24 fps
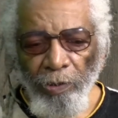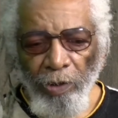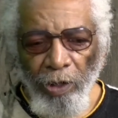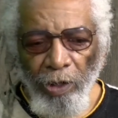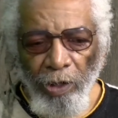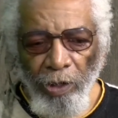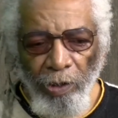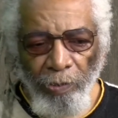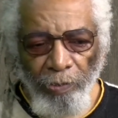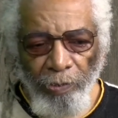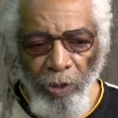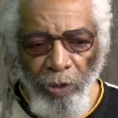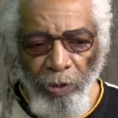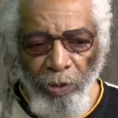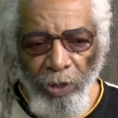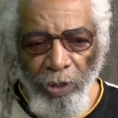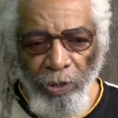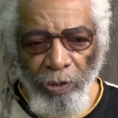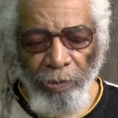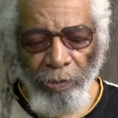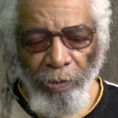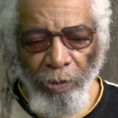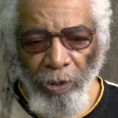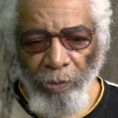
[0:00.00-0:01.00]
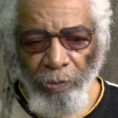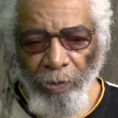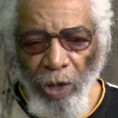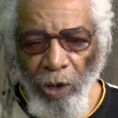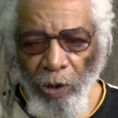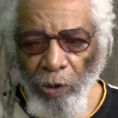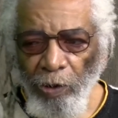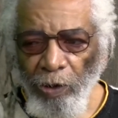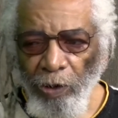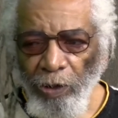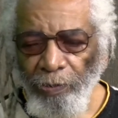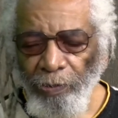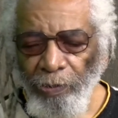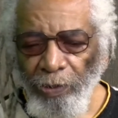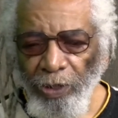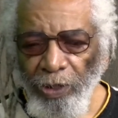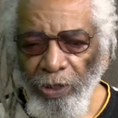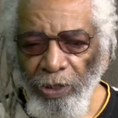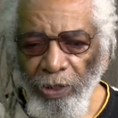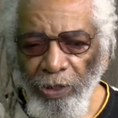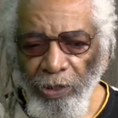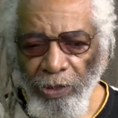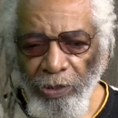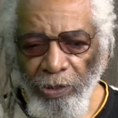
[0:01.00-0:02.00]
Bernie, my heart
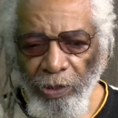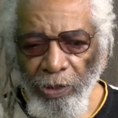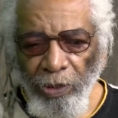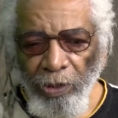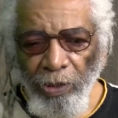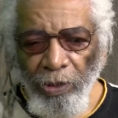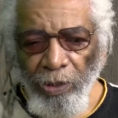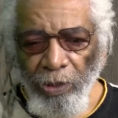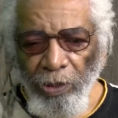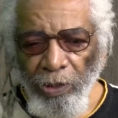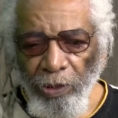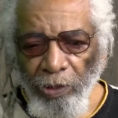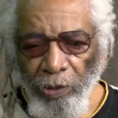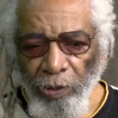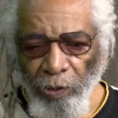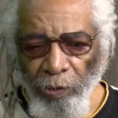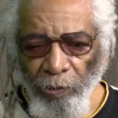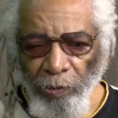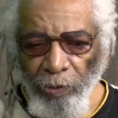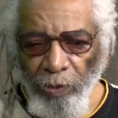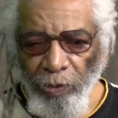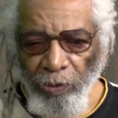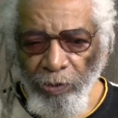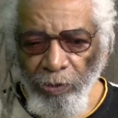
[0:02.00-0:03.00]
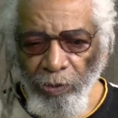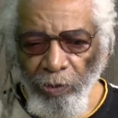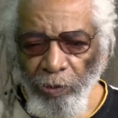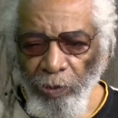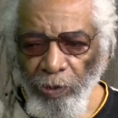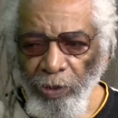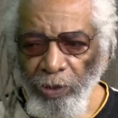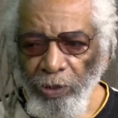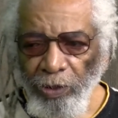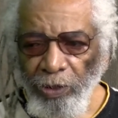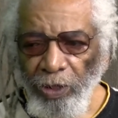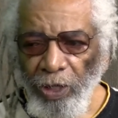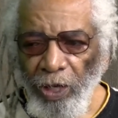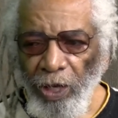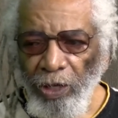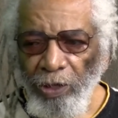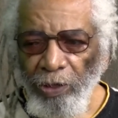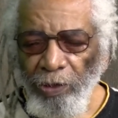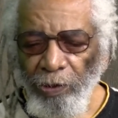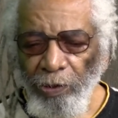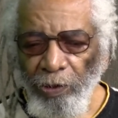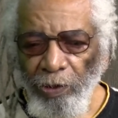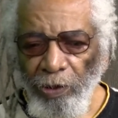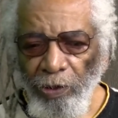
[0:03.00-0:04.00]
bleeds over the stories that I
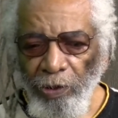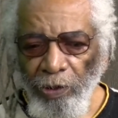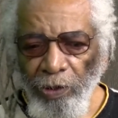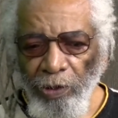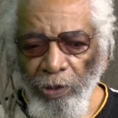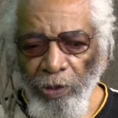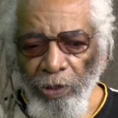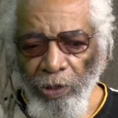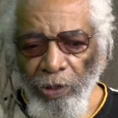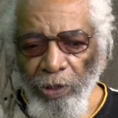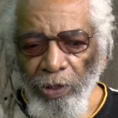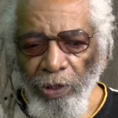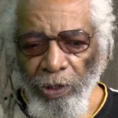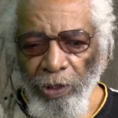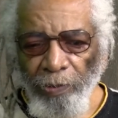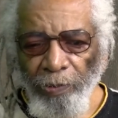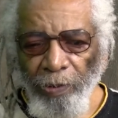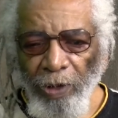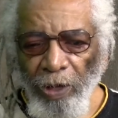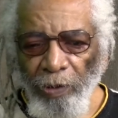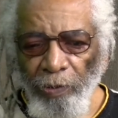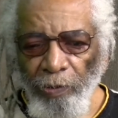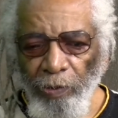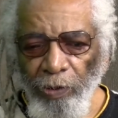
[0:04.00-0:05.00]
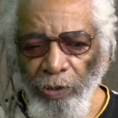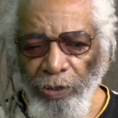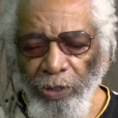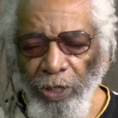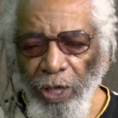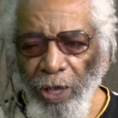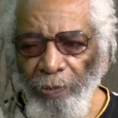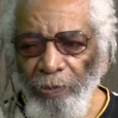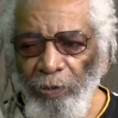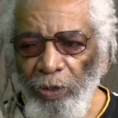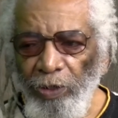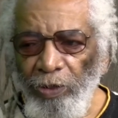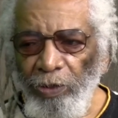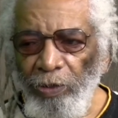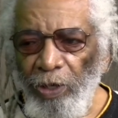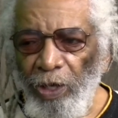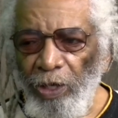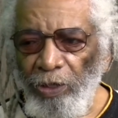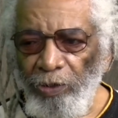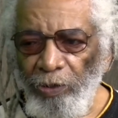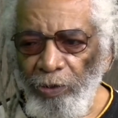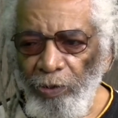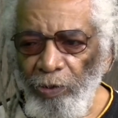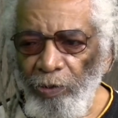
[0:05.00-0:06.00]
hear about what's happening to our
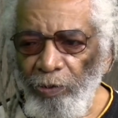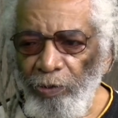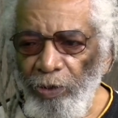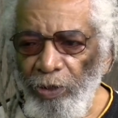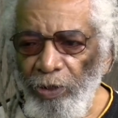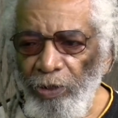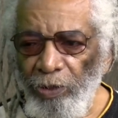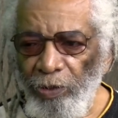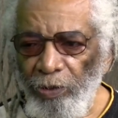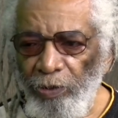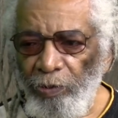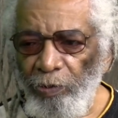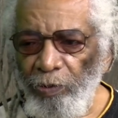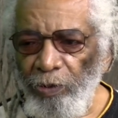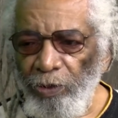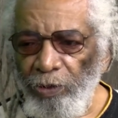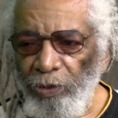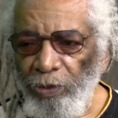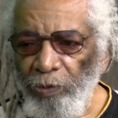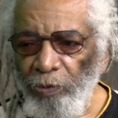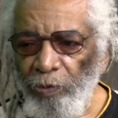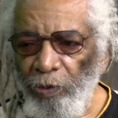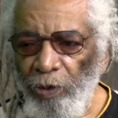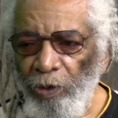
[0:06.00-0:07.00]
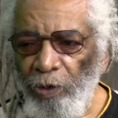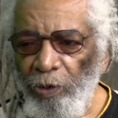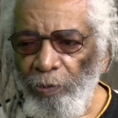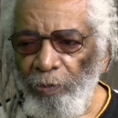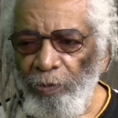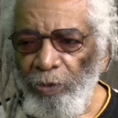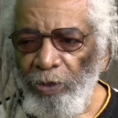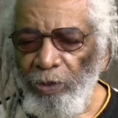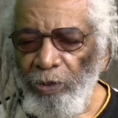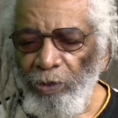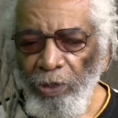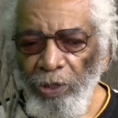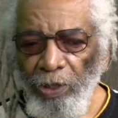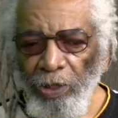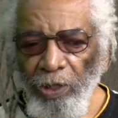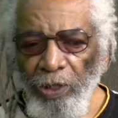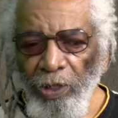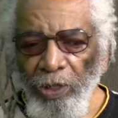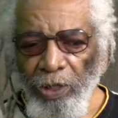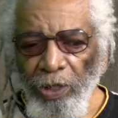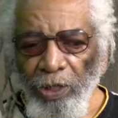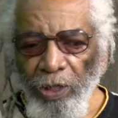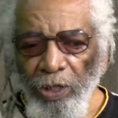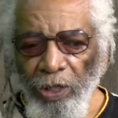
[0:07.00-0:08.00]
children in the streets who are homeless.
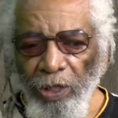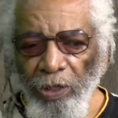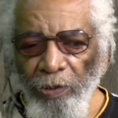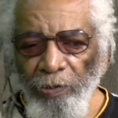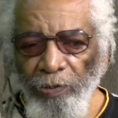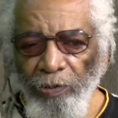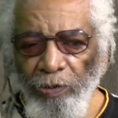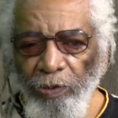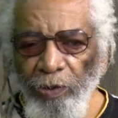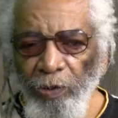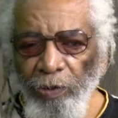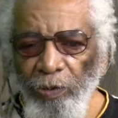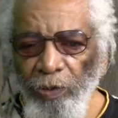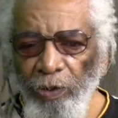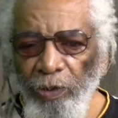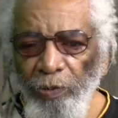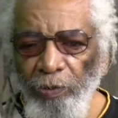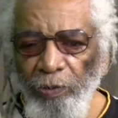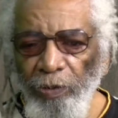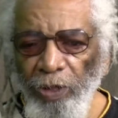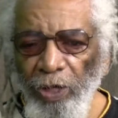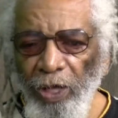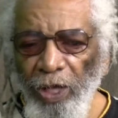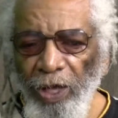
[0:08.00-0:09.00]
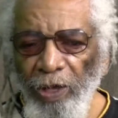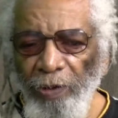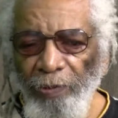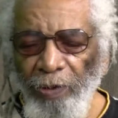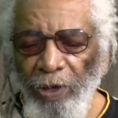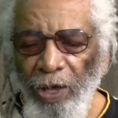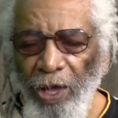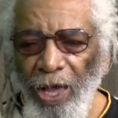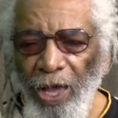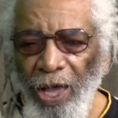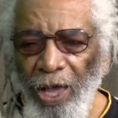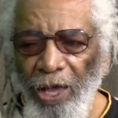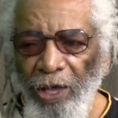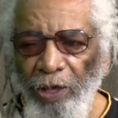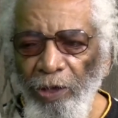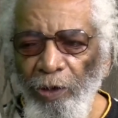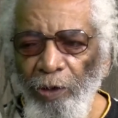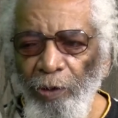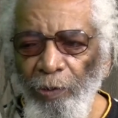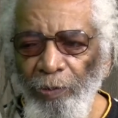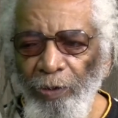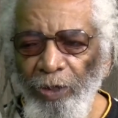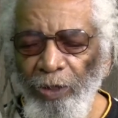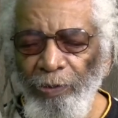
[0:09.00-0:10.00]
And if certainly we have a high
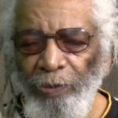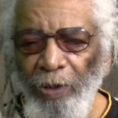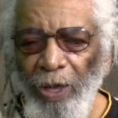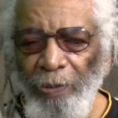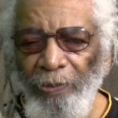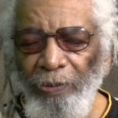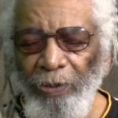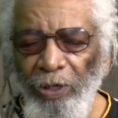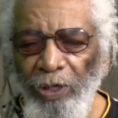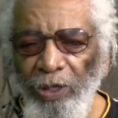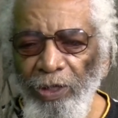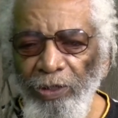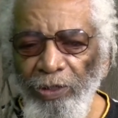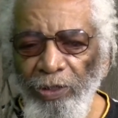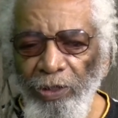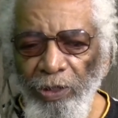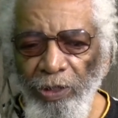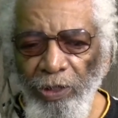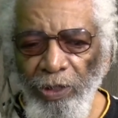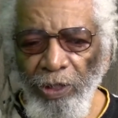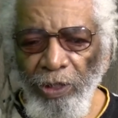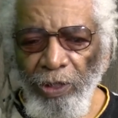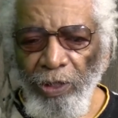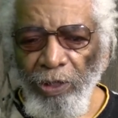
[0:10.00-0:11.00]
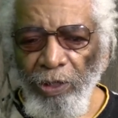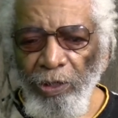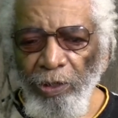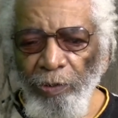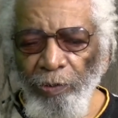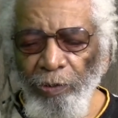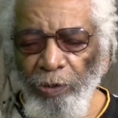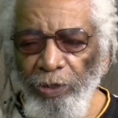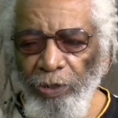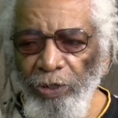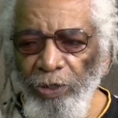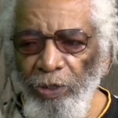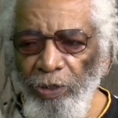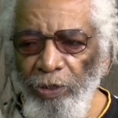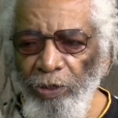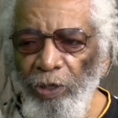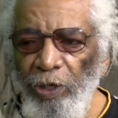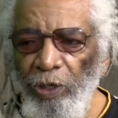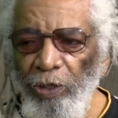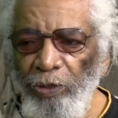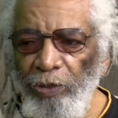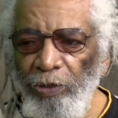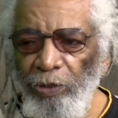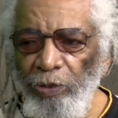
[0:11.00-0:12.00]
homeless population with the
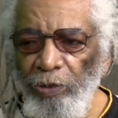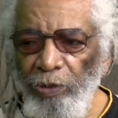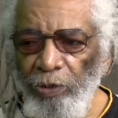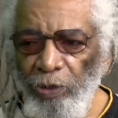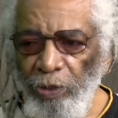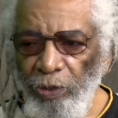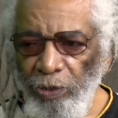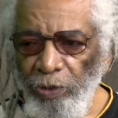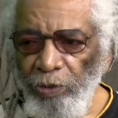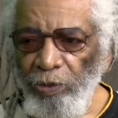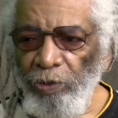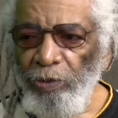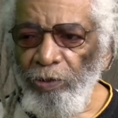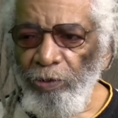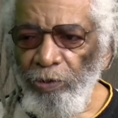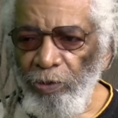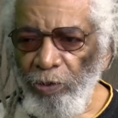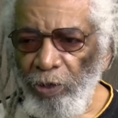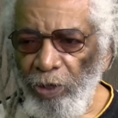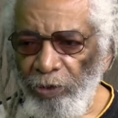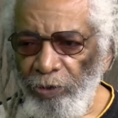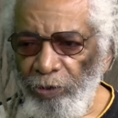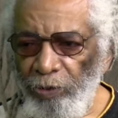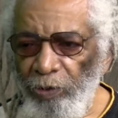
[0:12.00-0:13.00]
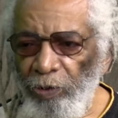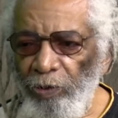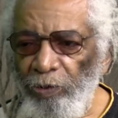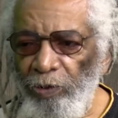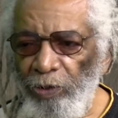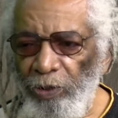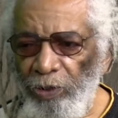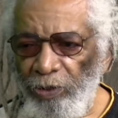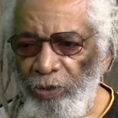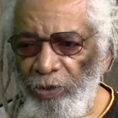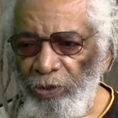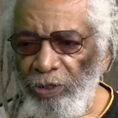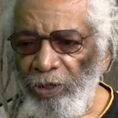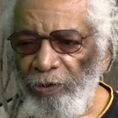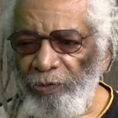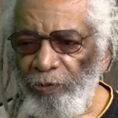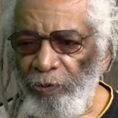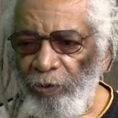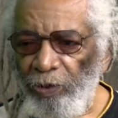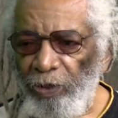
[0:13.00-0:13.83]
adults, then our children are suffering.